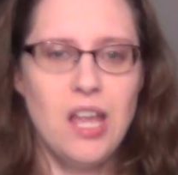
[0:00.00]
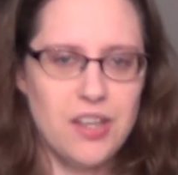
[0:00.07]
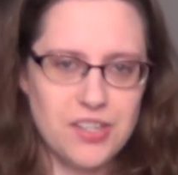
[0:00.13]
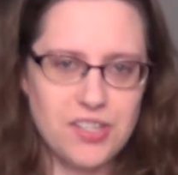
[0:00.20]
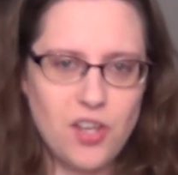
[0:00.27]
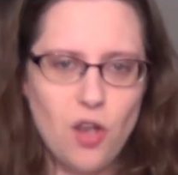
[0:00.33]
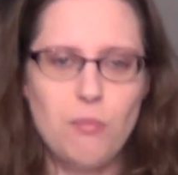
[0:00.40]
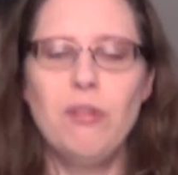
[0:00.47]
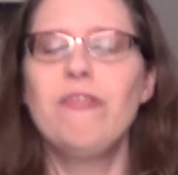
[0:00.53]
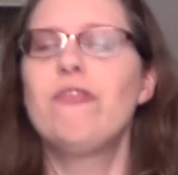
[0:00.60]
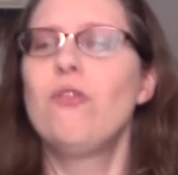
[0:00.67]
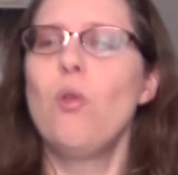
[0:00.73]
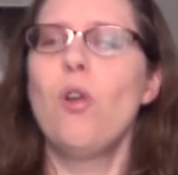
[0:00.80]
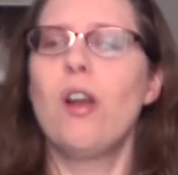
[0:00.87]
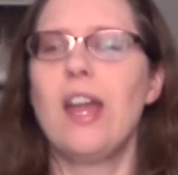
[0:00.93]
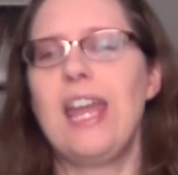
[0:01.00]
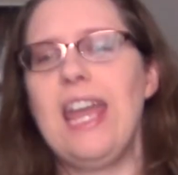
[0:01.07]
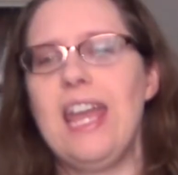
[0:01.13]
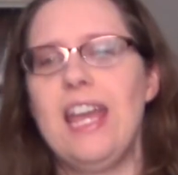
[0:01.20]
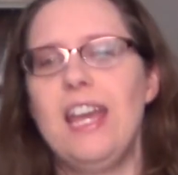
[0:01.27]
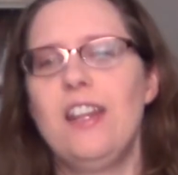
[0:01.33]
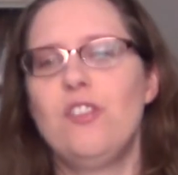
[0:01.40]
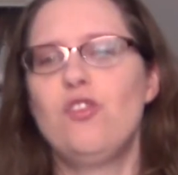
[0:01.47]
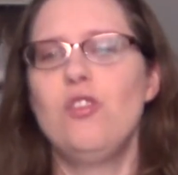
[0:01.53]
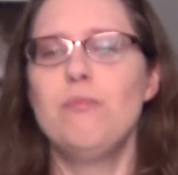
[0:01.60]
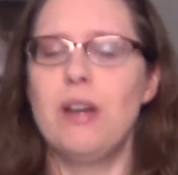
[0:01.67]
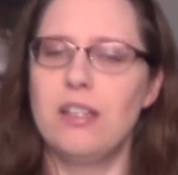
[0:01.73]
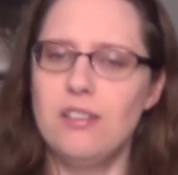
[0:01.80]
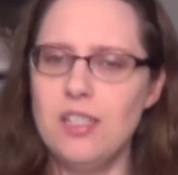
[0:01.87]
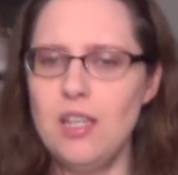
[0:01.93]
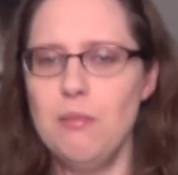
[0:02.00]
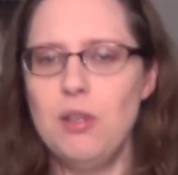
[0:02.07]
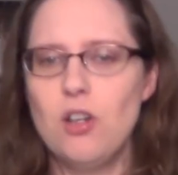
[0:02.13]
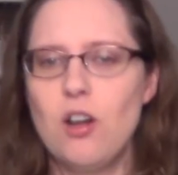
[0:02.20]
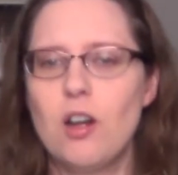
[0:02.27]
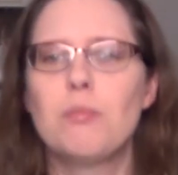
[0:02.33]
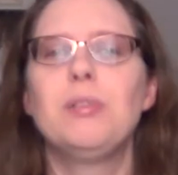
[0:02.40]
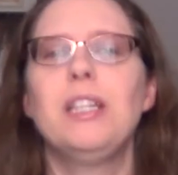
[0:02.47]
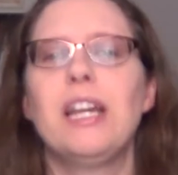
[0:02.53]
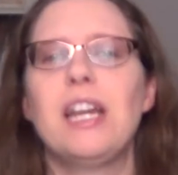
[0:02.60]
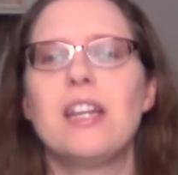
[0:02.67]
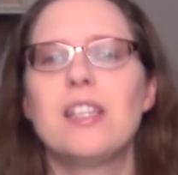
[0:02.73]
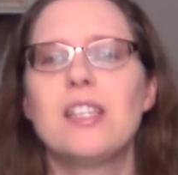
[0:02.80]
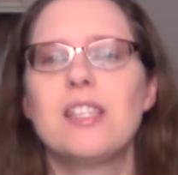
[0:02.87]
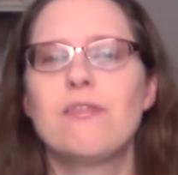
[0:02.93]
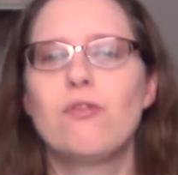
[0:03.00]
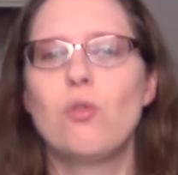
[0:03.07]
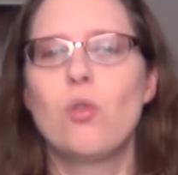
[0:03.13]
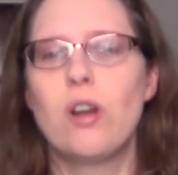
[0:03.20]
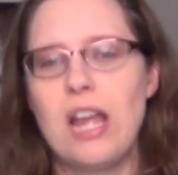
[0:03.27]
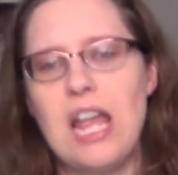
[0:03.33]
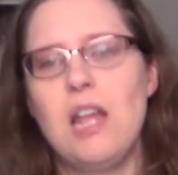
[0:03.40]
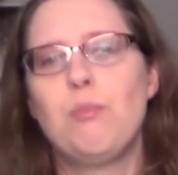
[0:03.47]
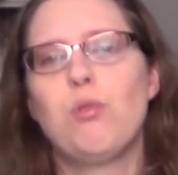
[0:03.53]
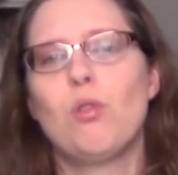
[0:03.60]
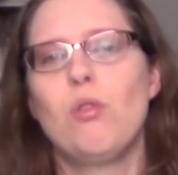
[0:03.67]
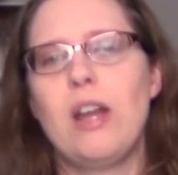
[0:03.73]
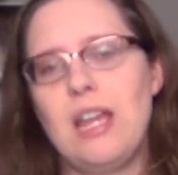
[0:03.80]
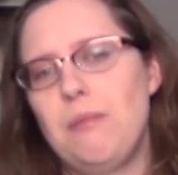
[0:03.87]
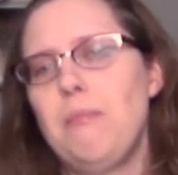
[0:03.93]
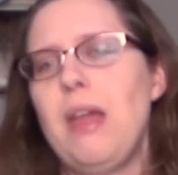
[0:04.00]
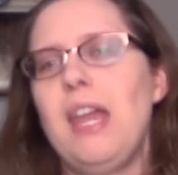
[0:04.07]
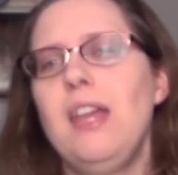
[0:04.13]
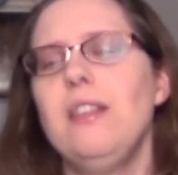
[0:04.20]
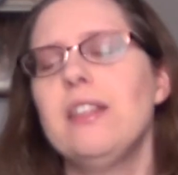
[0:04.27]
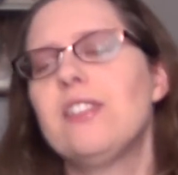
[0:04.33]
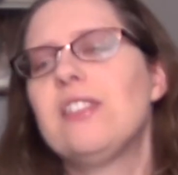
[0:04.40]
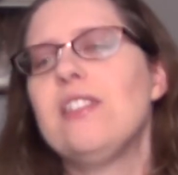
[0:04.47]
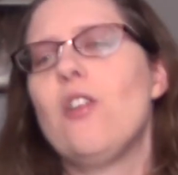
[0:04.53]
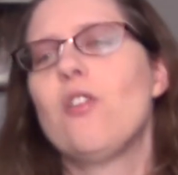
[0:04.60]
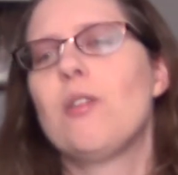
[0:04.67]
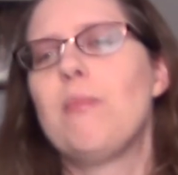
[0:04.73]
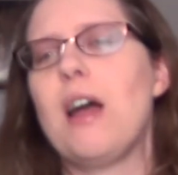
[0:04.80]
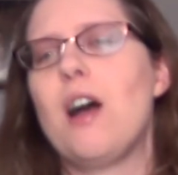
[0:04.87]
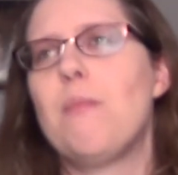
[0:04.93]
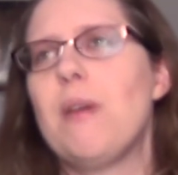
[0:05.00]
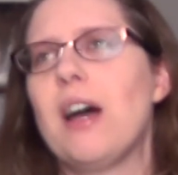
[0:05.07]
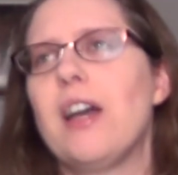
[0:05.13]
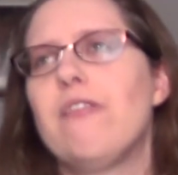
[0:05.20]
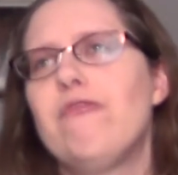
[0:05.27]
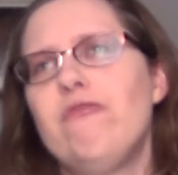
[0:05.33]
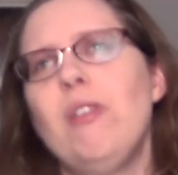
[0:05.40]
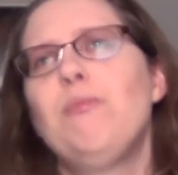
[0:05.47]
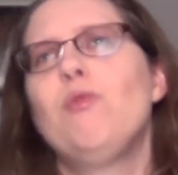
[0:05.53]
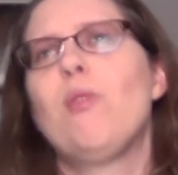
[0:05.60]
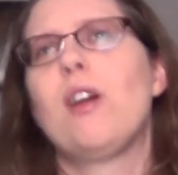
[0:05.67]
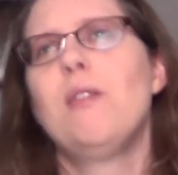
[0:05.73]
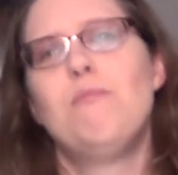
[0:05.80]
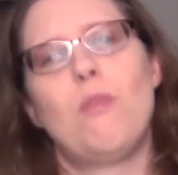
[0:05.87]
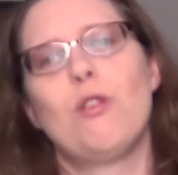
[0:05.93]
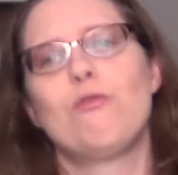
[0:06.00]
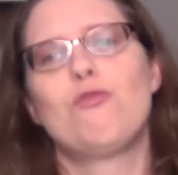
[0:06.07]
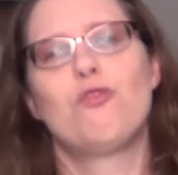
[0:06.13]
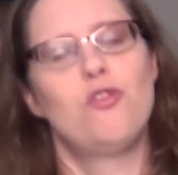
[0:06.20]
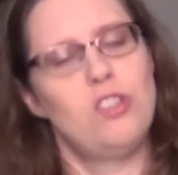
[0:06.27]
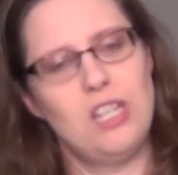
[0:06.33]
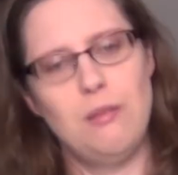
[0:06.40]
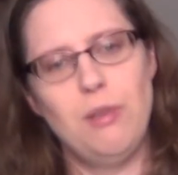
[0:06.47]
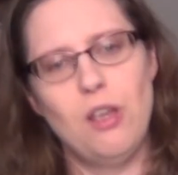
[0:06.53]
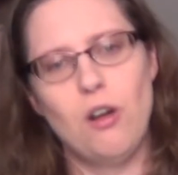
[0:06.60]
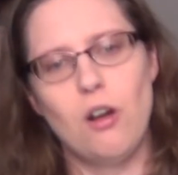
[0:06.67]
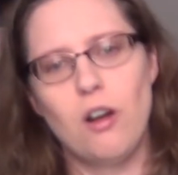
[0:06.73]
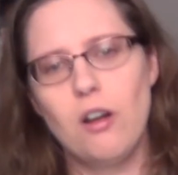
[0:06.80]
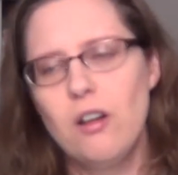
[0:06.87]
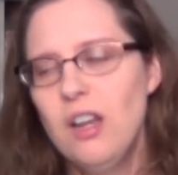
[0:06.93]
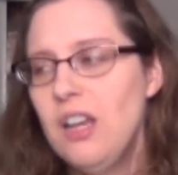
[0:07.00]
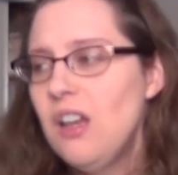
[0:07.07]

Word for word: So before I head into my TBR plans for April and May, let's talk about my February-March TBR.